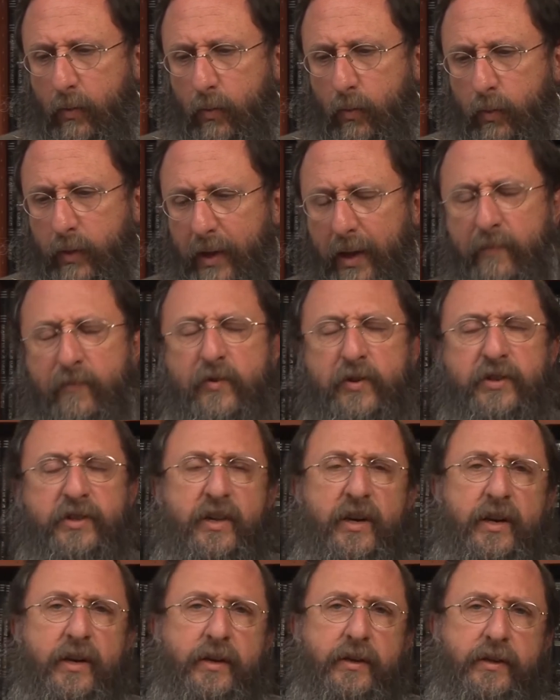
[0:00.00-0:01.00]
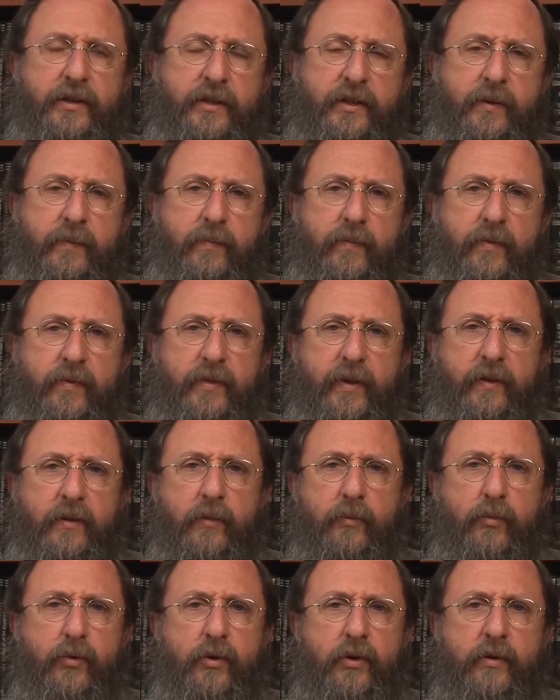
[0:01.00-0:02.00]
We emphasized that
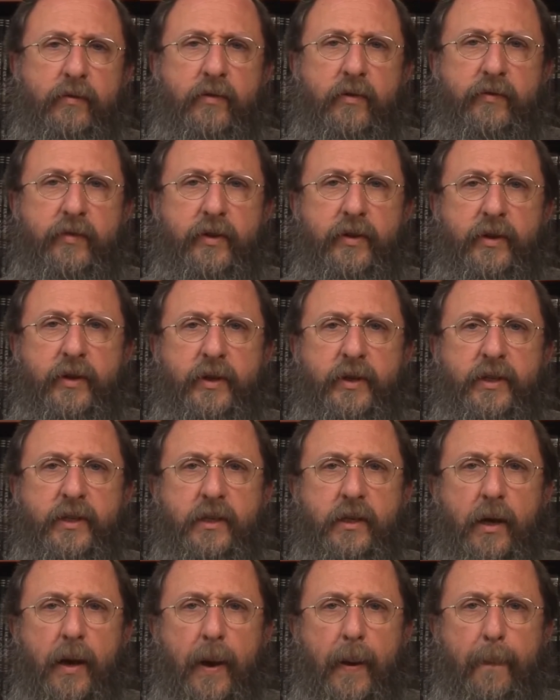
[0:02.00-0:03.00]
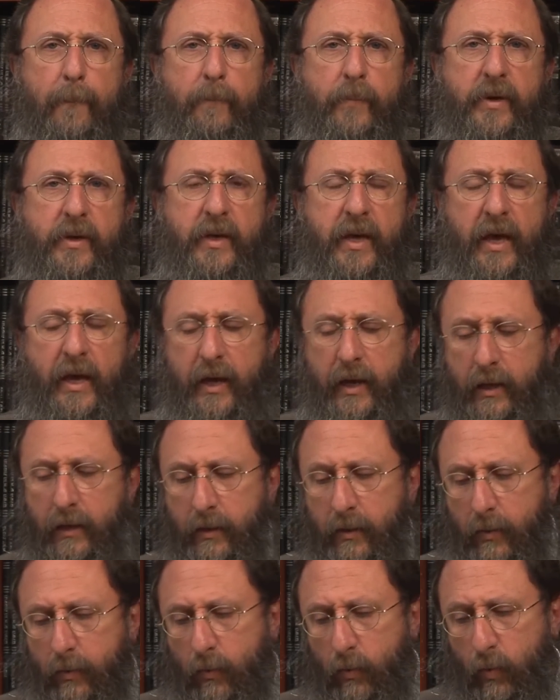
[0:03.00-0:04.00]
the book of Leviticus
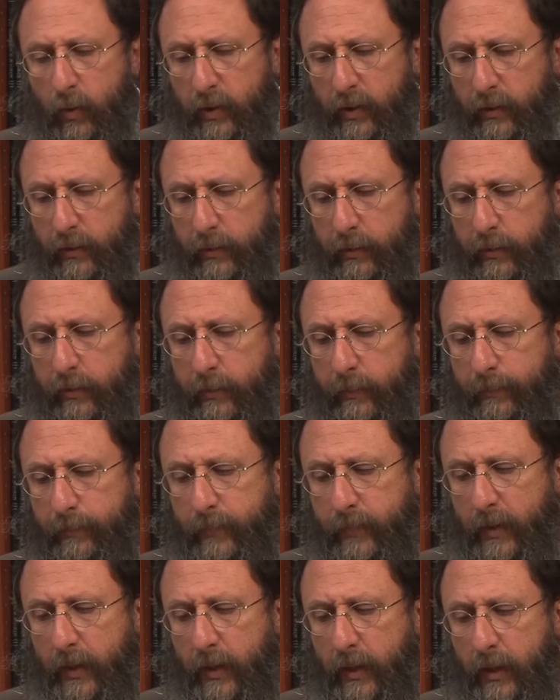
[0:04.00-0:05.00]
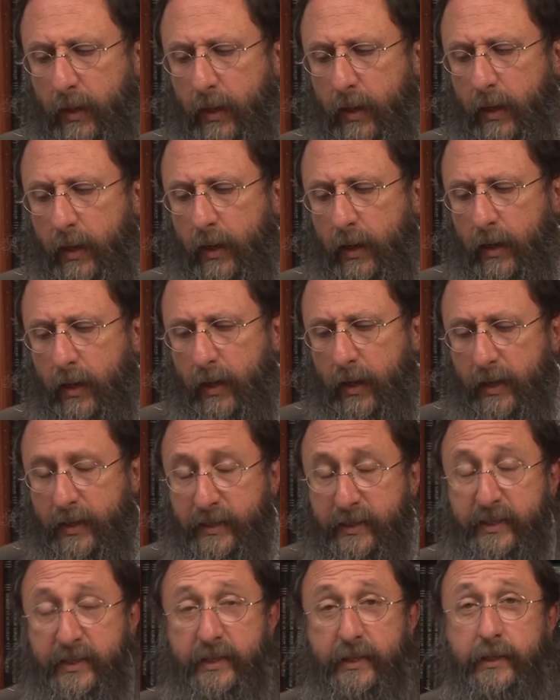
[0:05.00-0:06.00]
began with a
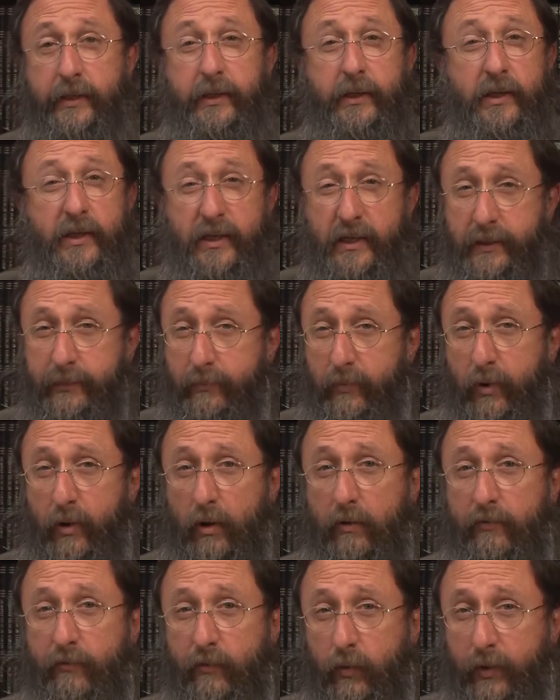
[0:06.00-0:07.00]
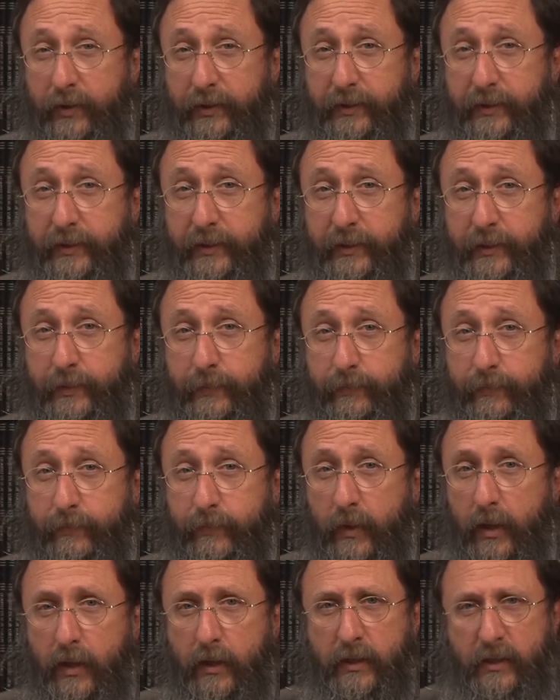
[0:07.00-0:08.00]
still small voice,
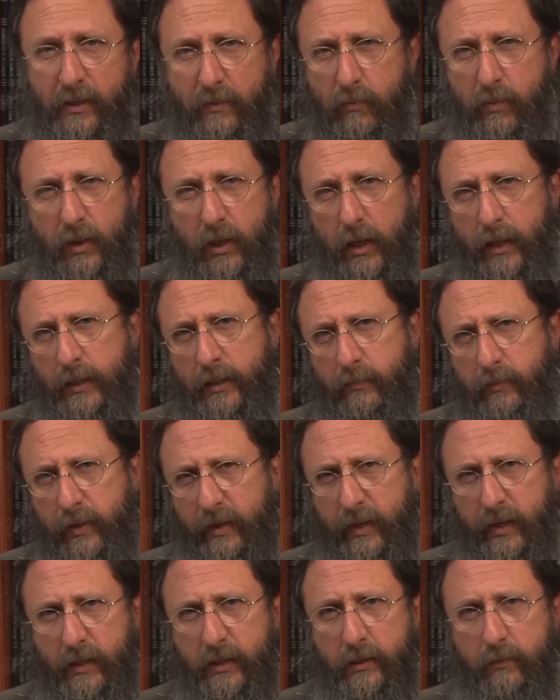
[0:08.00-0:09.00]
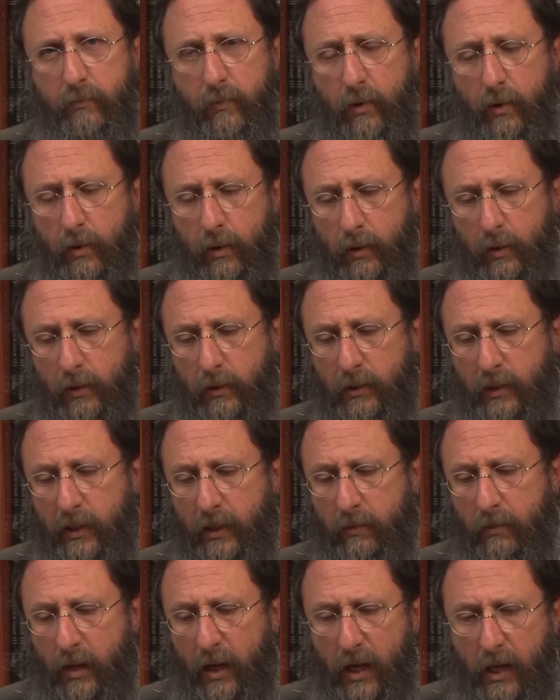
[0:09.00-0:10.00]
symbolized by that small
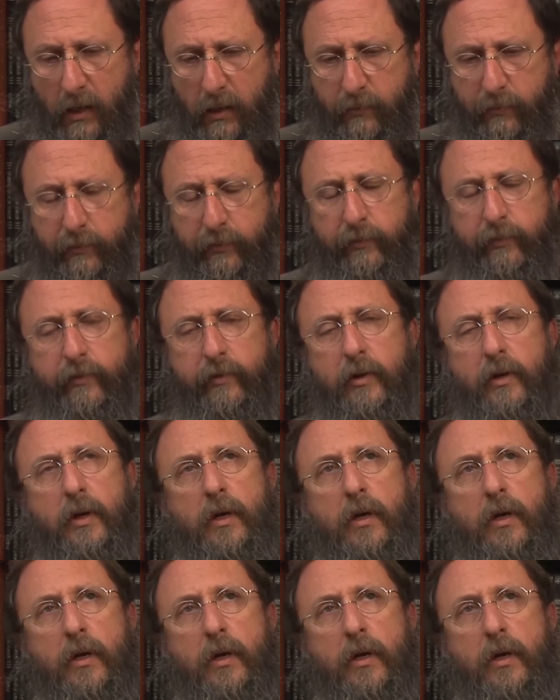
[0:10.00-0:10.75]
letter Aleph,